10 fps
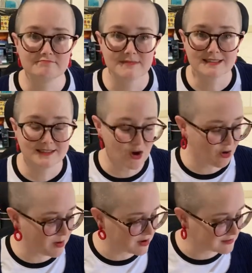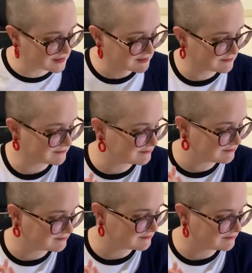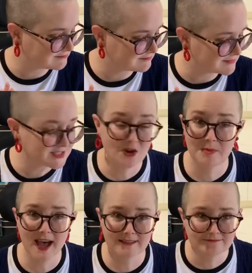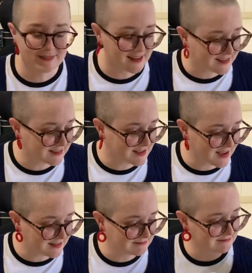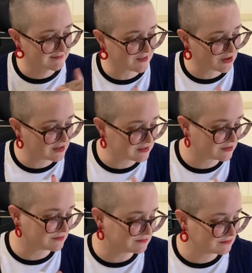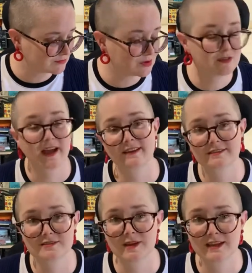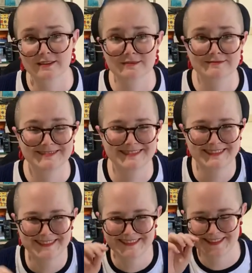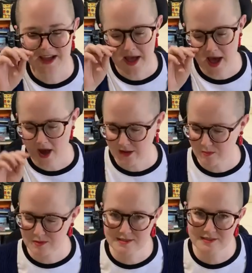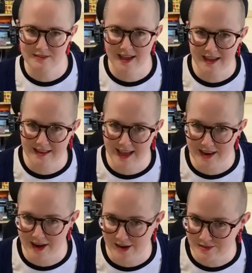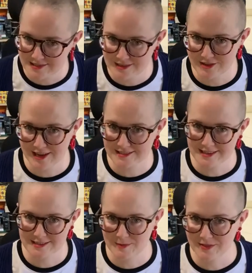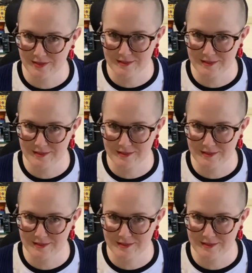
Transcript: That's the whole box. It's not bad. I like the yarn. I've got a little wall hanging to make. I'll get busy on that and I will see you guys next month.